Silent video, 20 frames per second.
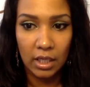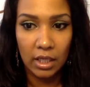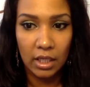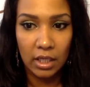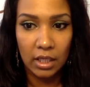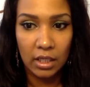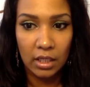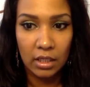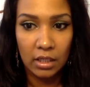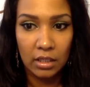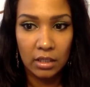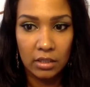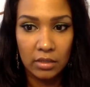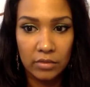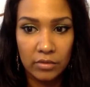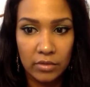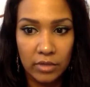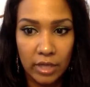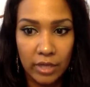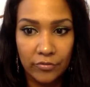and
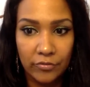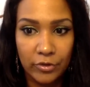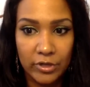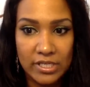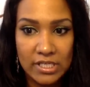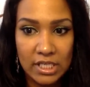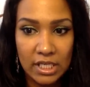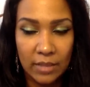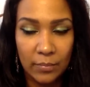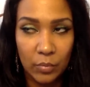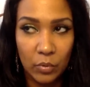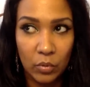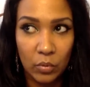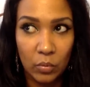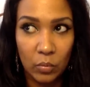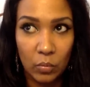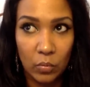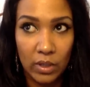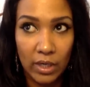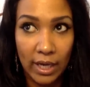like for
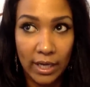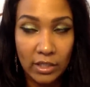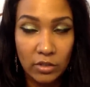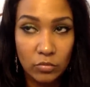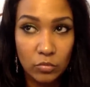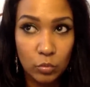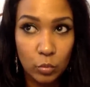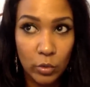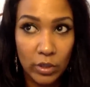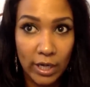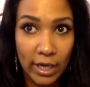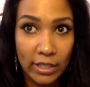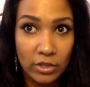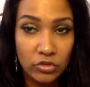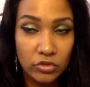example, when I when I